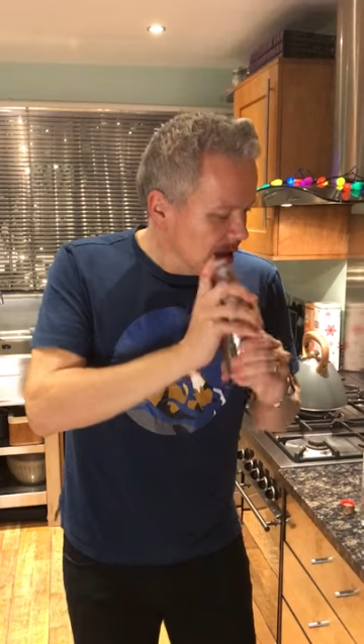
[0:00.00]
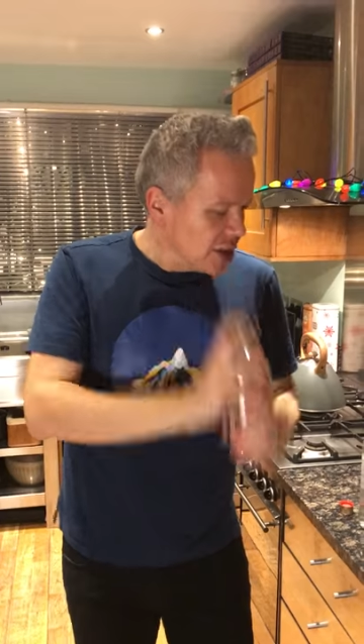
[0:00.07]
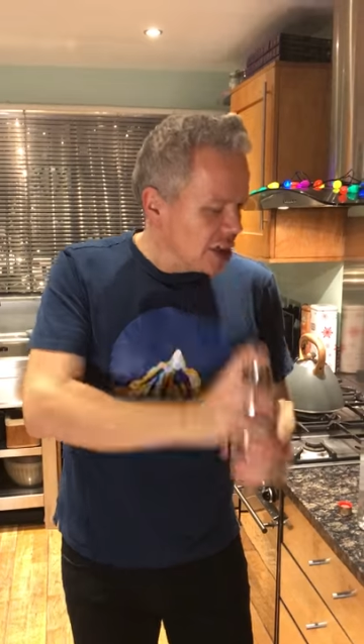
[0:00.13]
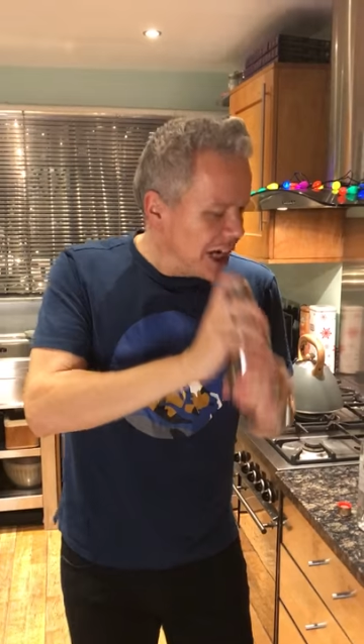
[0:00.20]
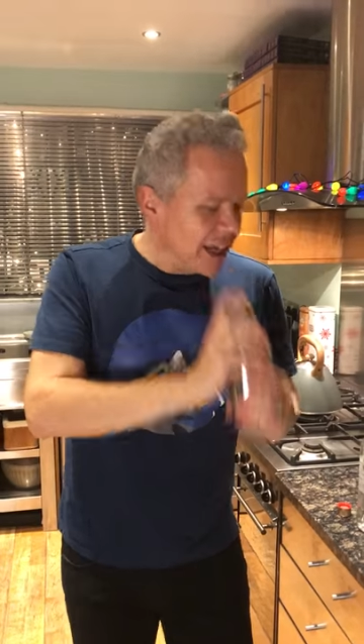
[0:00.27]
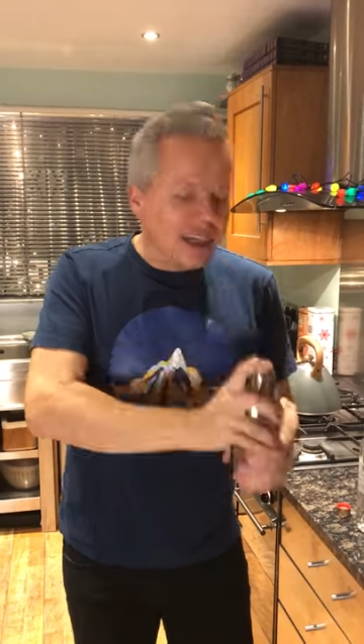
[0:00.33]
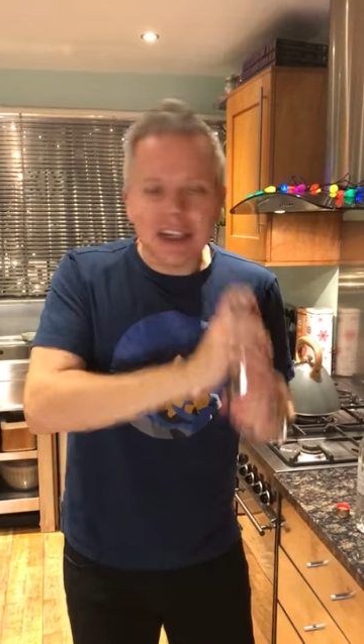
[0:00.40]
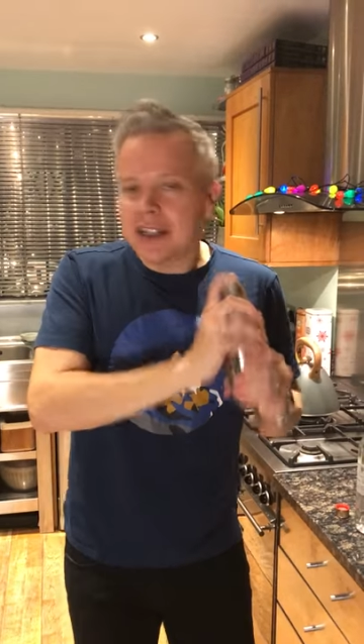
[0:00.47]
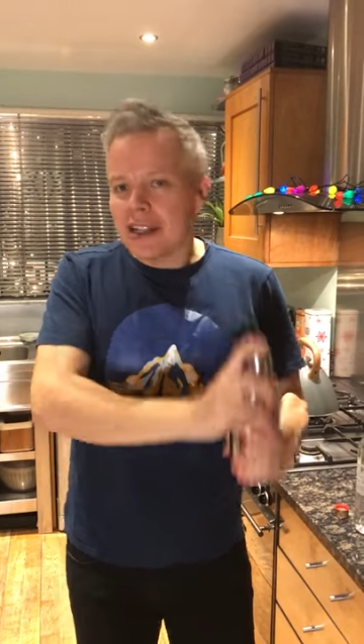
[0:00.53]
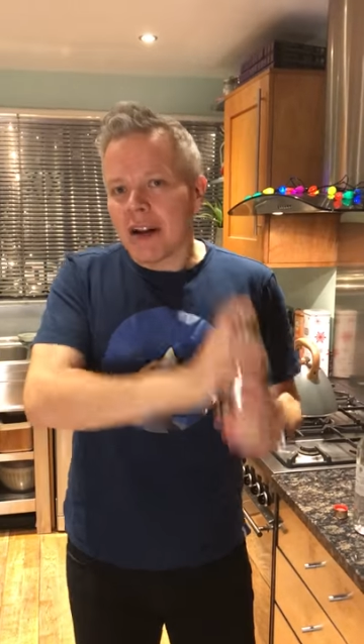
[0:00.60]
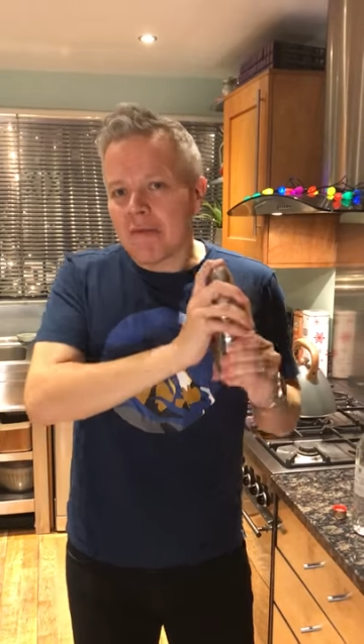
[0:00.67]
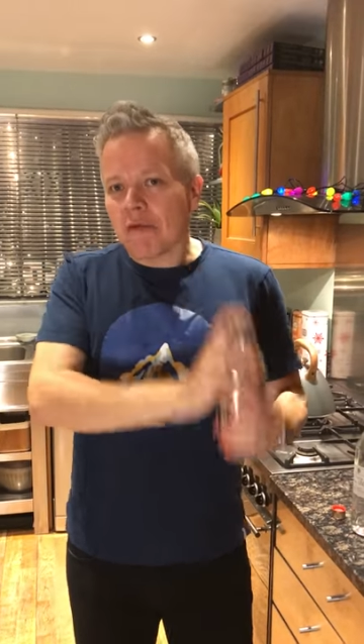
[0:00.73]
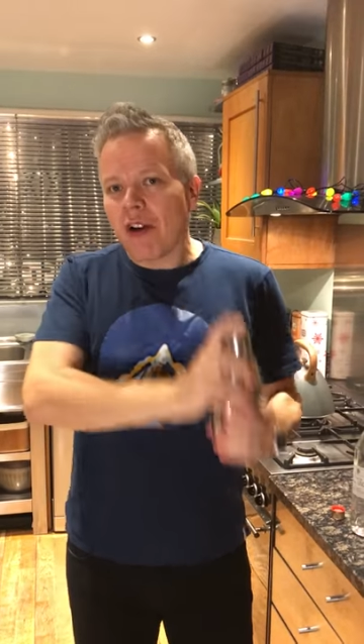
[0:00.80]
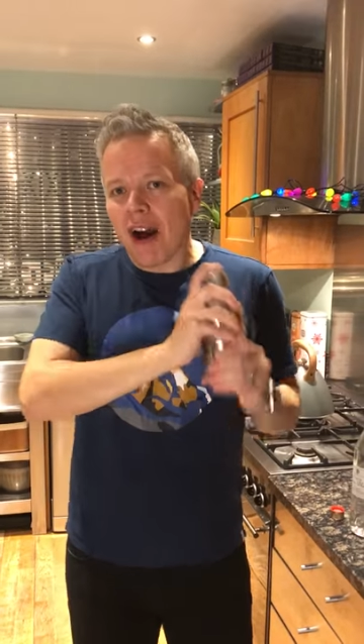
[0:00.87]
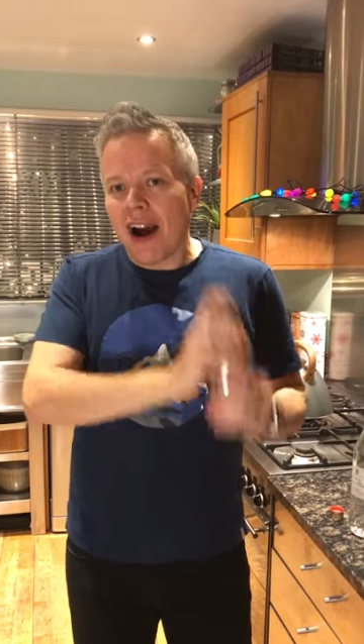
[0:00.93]
Shaking
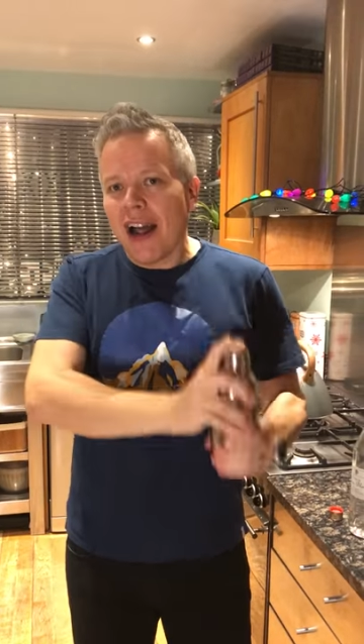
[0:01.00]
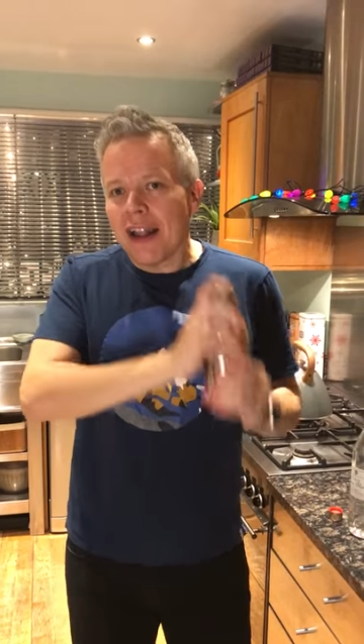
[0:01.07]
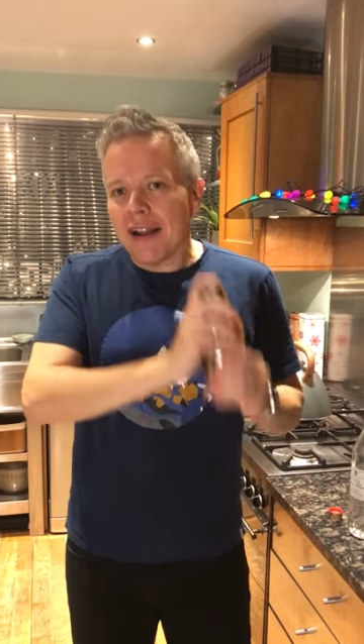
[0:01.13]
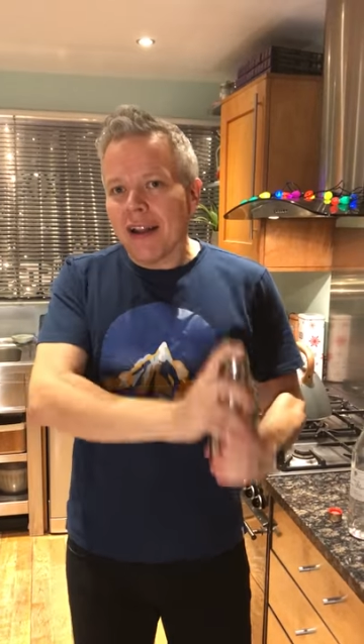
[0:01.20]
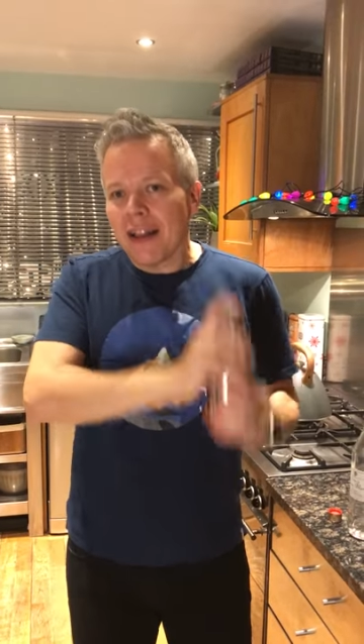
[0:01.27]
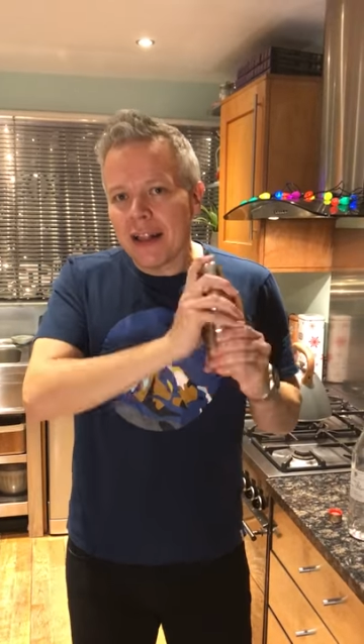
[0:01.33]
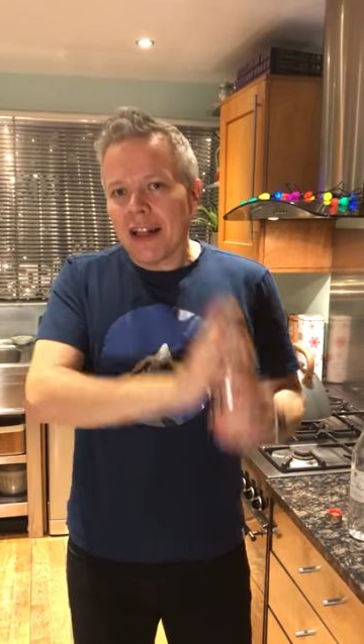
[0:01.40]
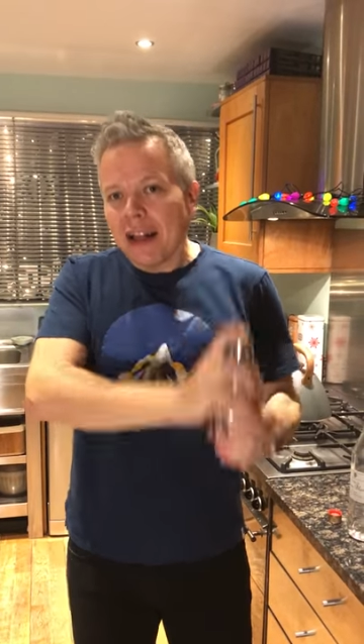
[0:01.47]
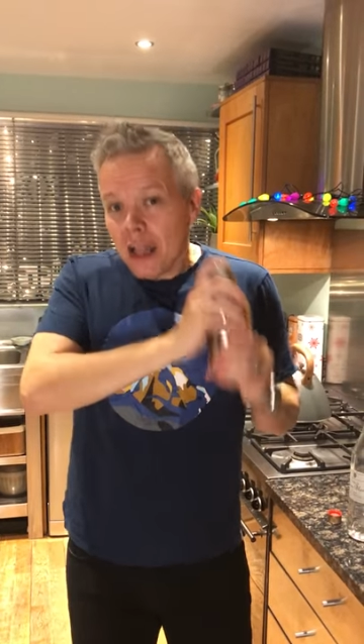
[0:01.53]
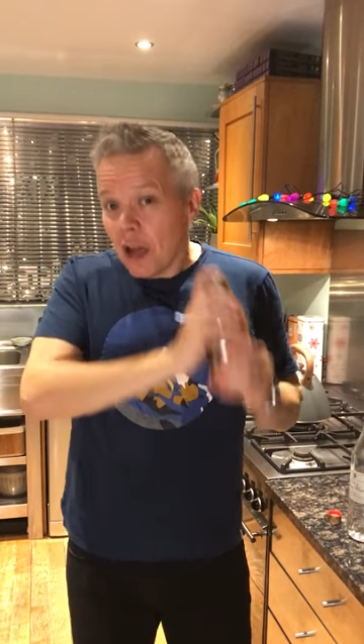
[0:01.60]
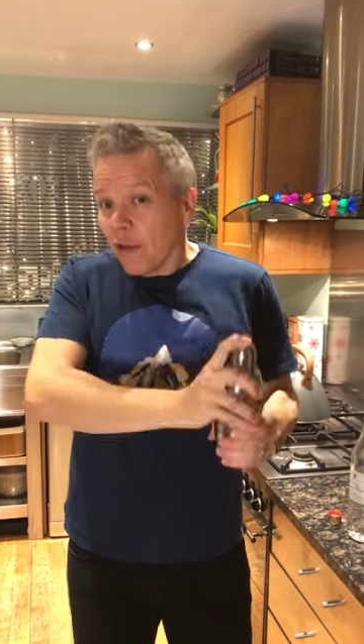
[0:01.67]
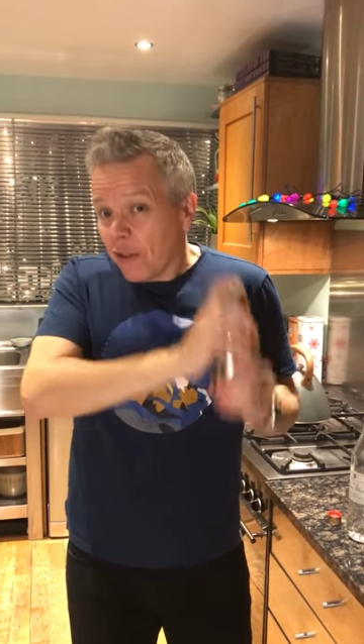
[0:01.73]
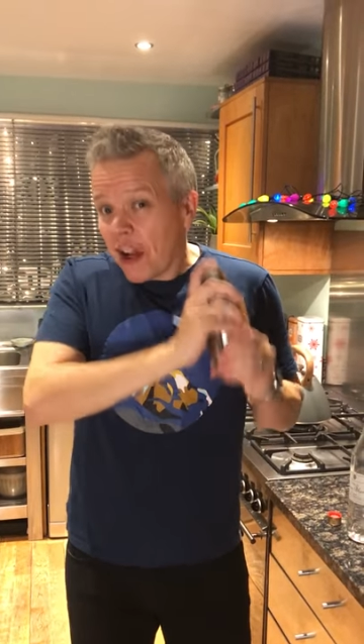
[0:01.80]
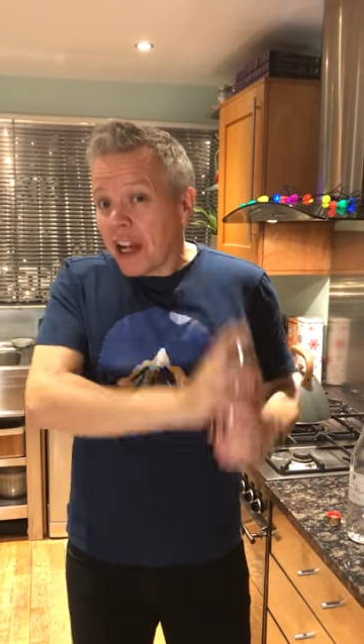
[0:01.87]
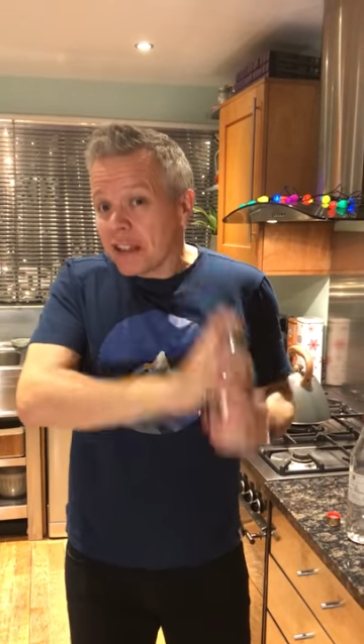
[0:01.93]
done right
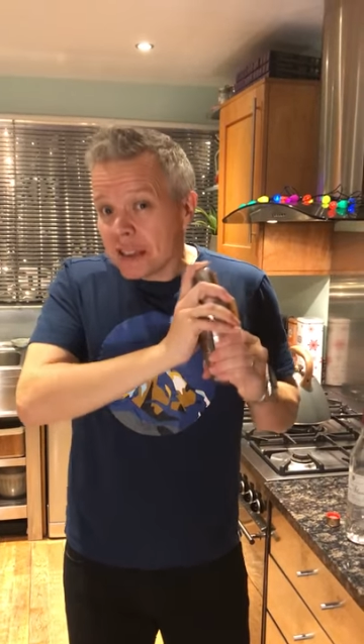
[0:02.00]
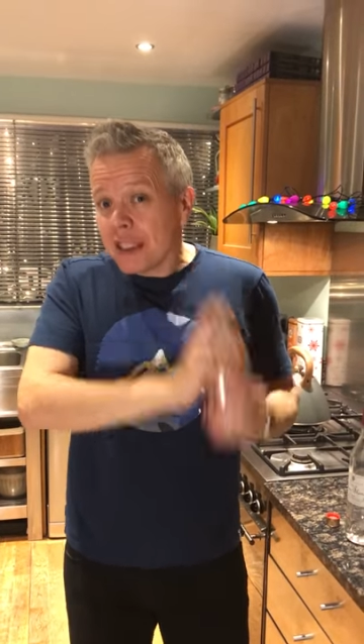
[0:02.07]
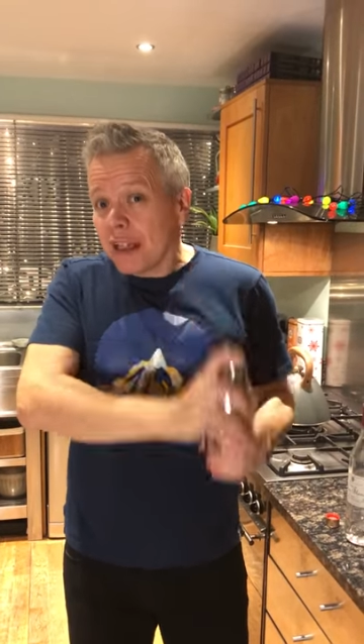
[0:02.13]
fast